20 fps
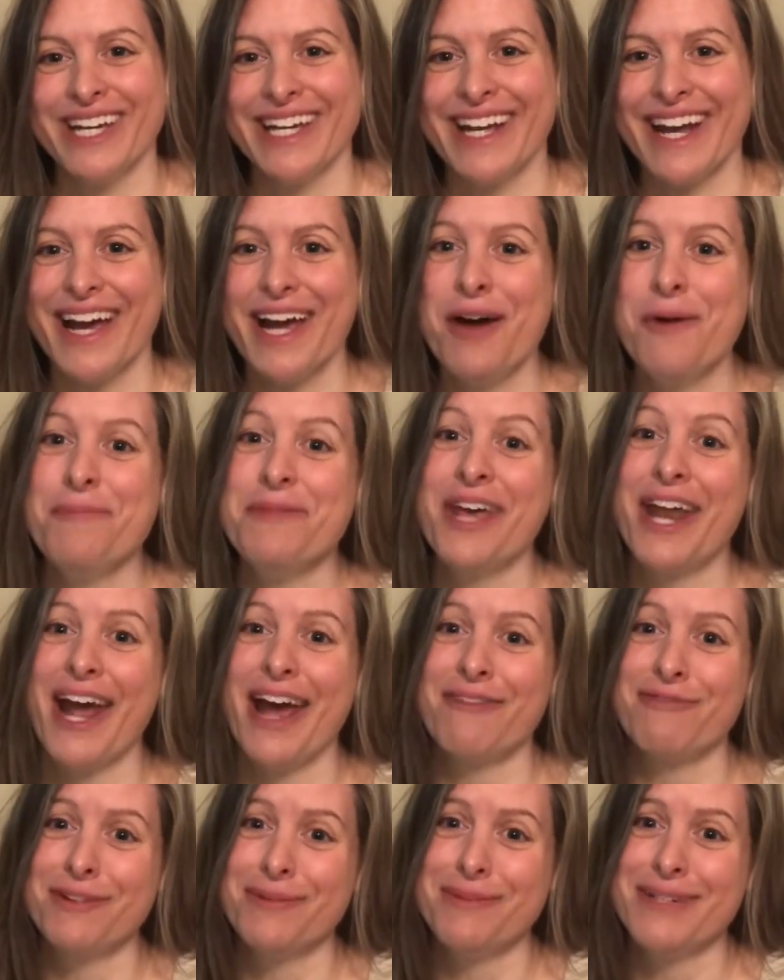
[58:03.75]
And I hope that
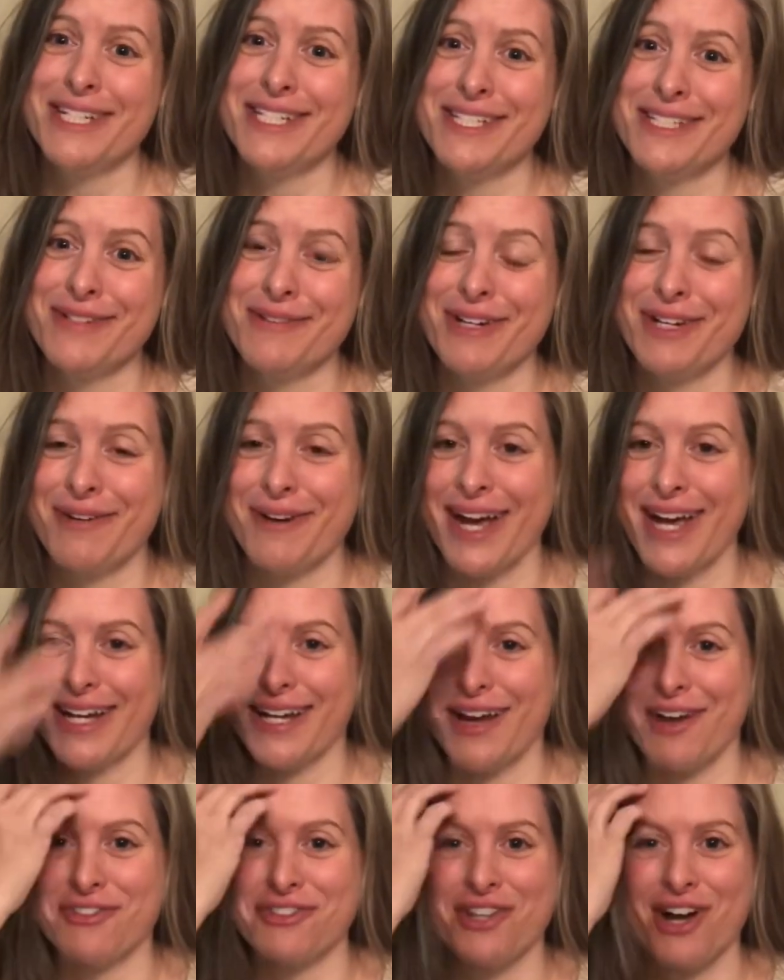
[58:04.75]
everybody's doing great, and
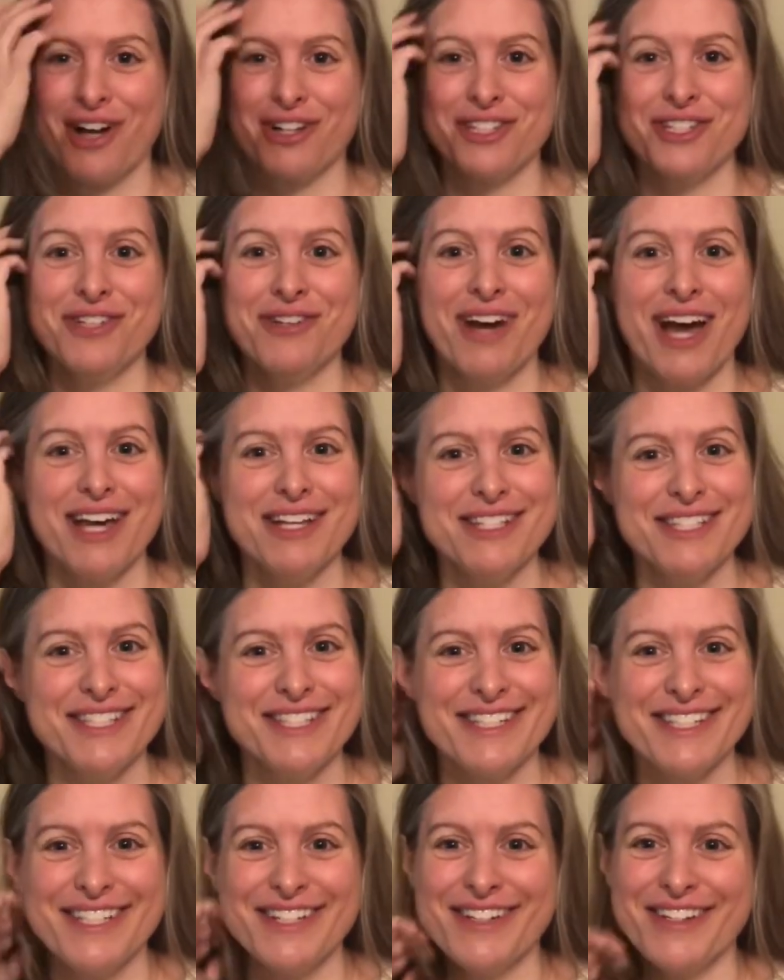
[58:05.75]
I'll talk to you guys
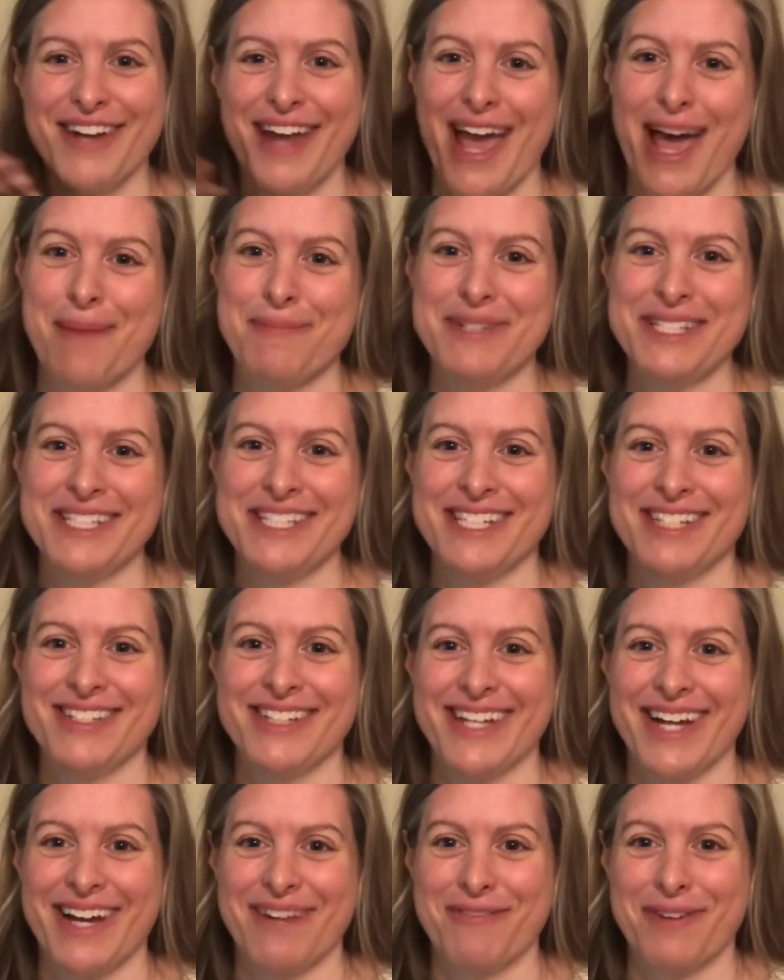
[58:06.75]
soon. Happy
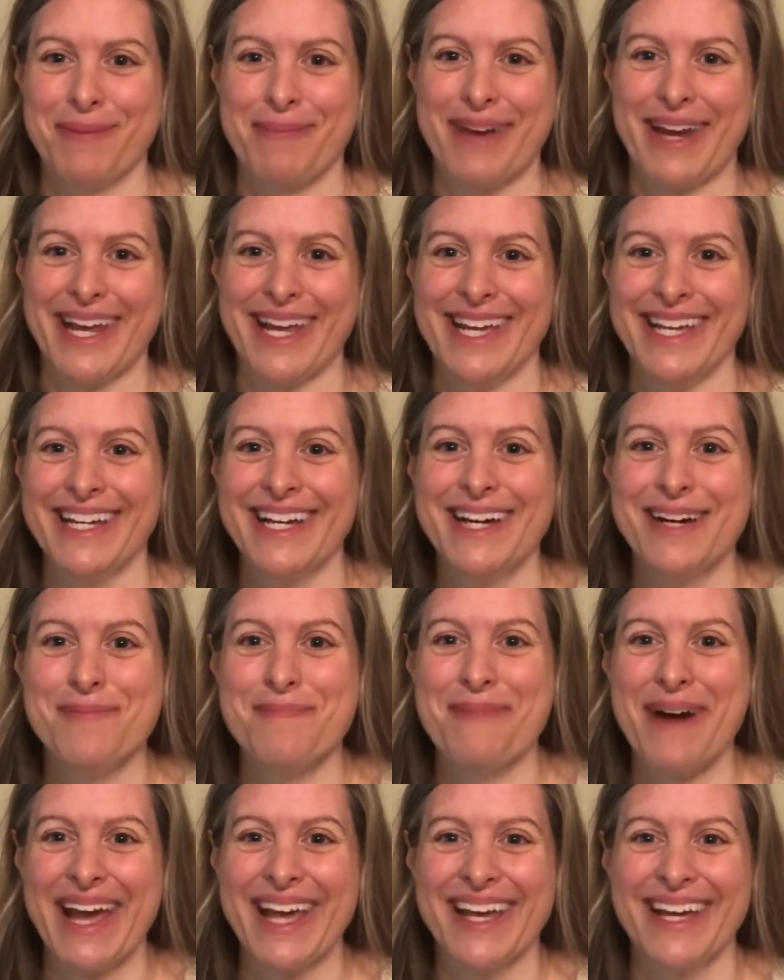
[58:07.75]
stitching, everybody. Bye.